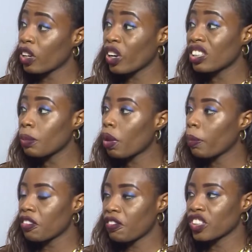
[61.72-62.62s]
I got a
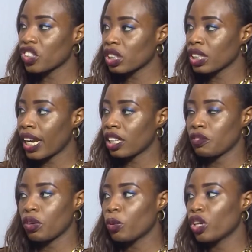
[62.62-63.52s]
diploma in fashion styling
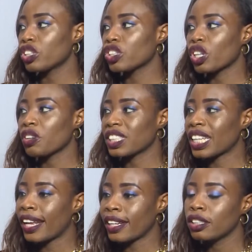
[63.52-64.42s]
from London School of
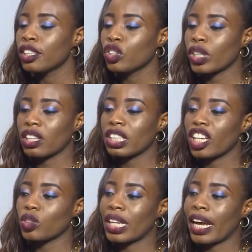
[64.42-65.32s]
Styling. So I think
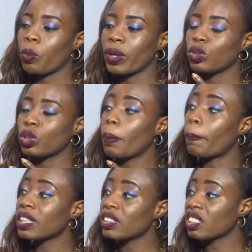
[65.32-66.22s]
that was when I went to the
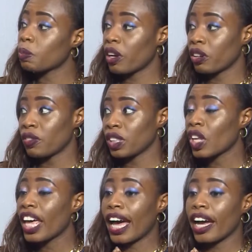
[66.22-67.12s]
business part of it.
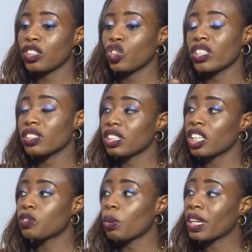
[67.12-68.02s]
I
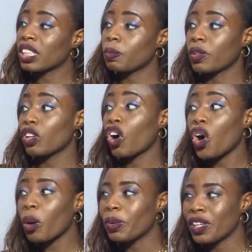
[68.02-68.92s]
transited from it being a
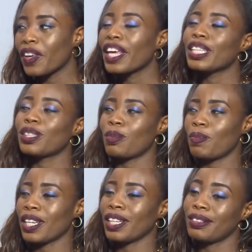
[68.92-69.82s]
hobby to
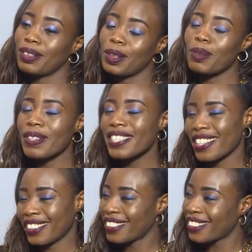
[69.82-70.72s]
being,
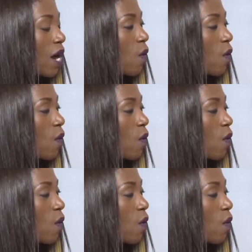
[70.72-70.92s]
business.